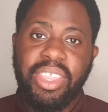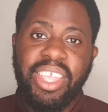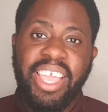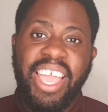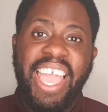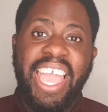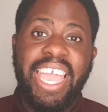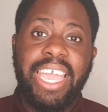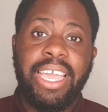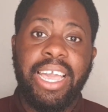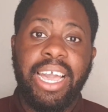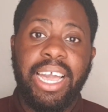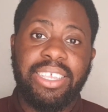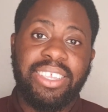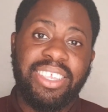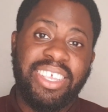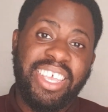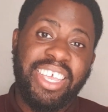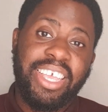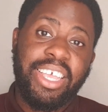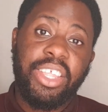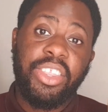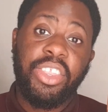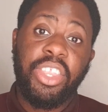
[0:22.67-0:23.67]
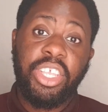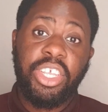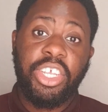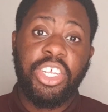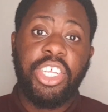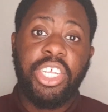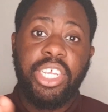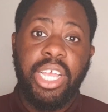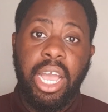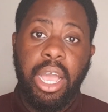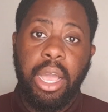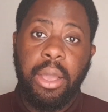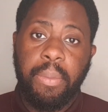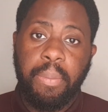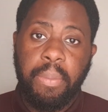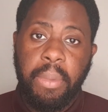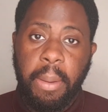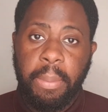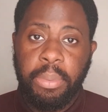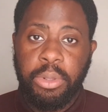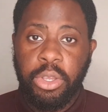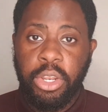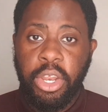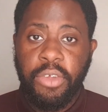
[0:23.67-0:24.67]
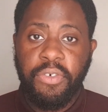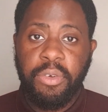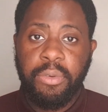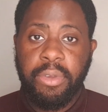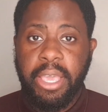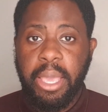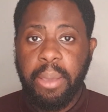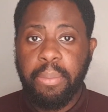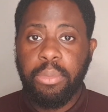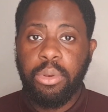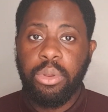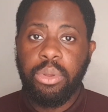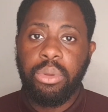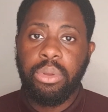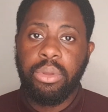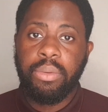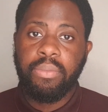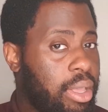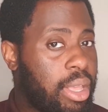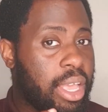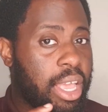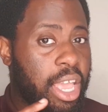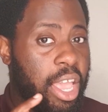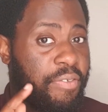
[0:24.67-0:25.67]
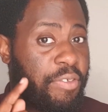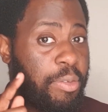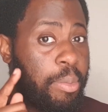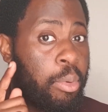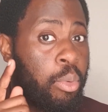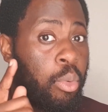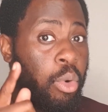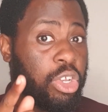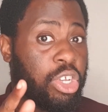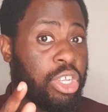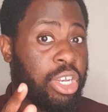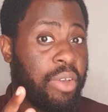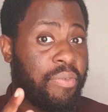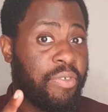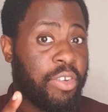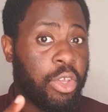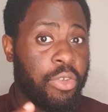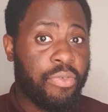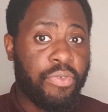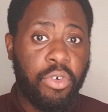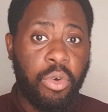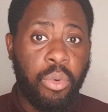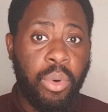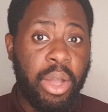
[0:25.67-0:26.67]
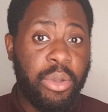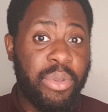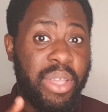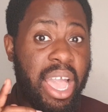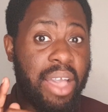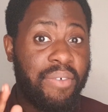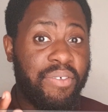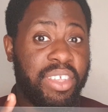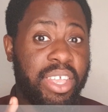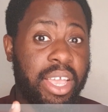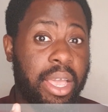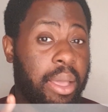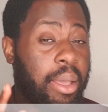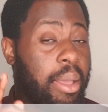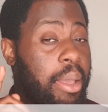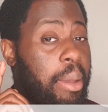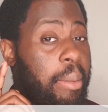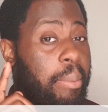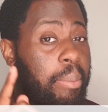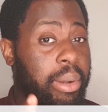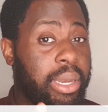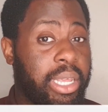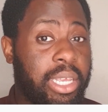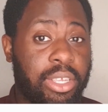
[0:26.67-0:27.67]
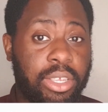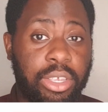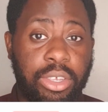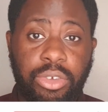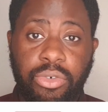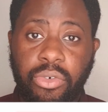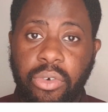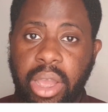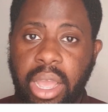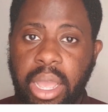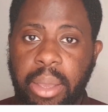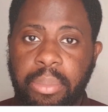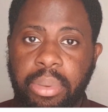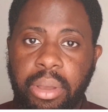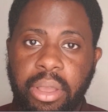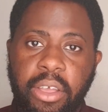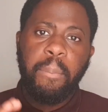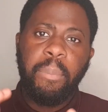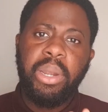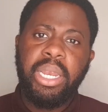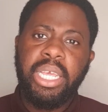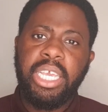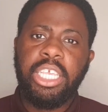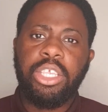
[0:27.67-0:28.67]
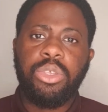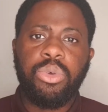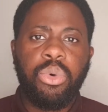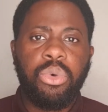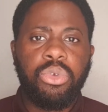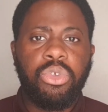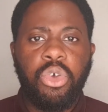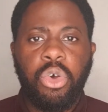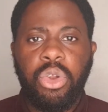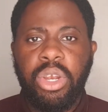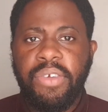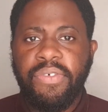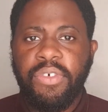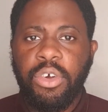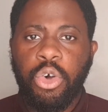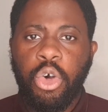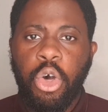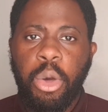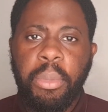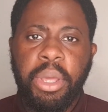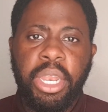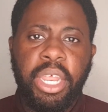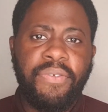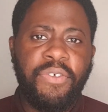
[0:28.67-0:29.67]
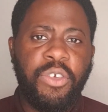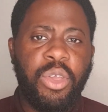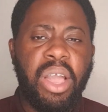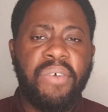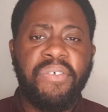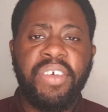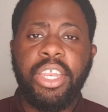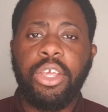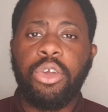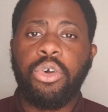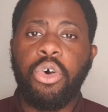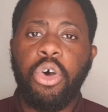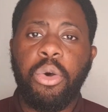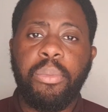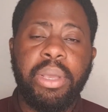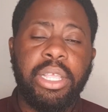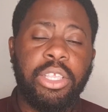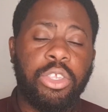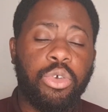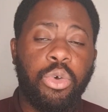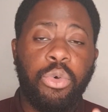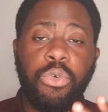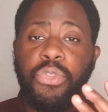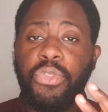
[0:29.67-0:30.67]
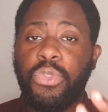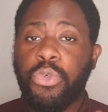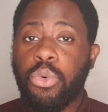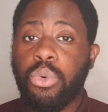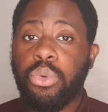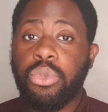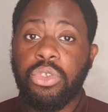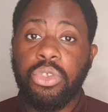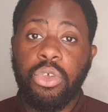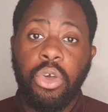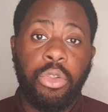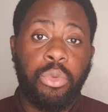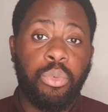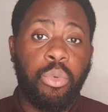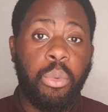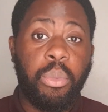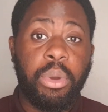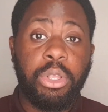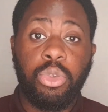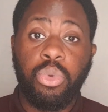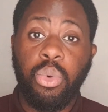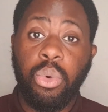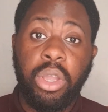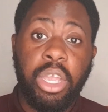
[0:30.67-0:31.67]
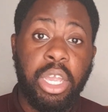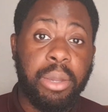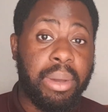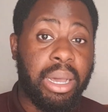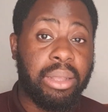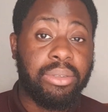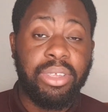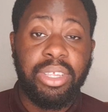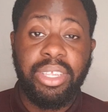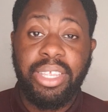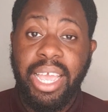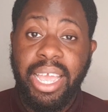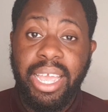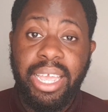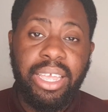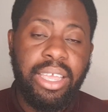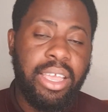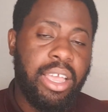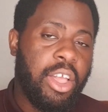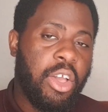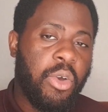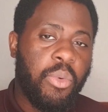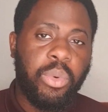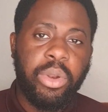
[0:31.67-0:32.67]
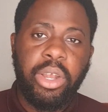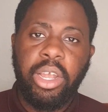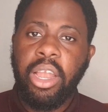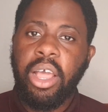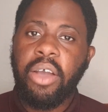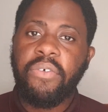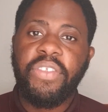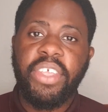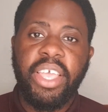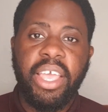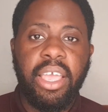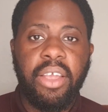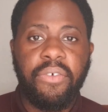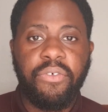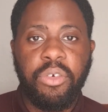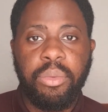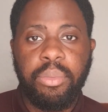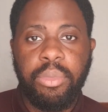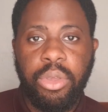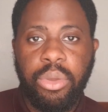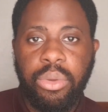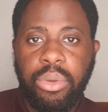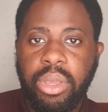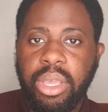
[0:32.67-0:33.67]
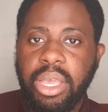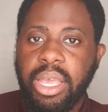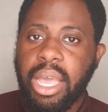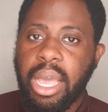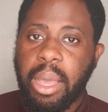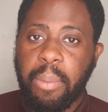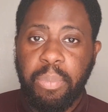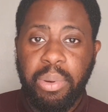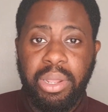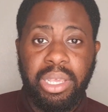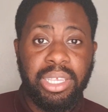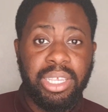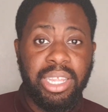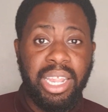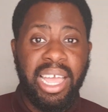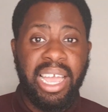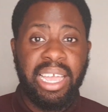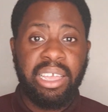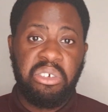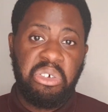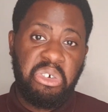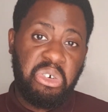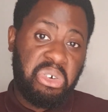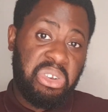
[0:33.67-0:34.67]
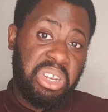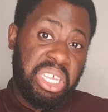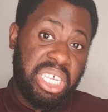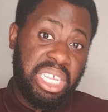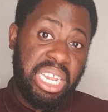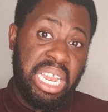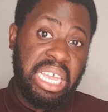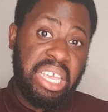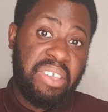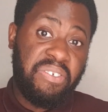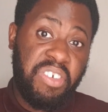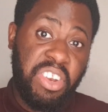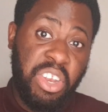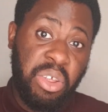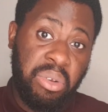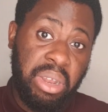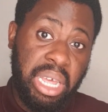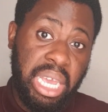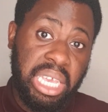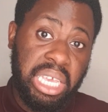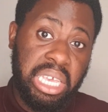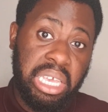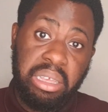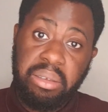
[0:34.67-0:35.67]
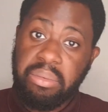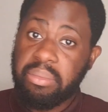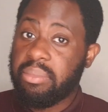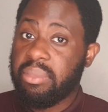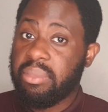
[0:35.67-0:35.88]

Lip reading: Hey guys, this is Shah Babatuni from Ken Blue. If you've been watching my videos for a while and you haven't yet, please subscribe. Please also leave a comment if you have any comments or thoughts on what we're talking about today. We'd love to hear from you, and please like or dislike if you don't like it.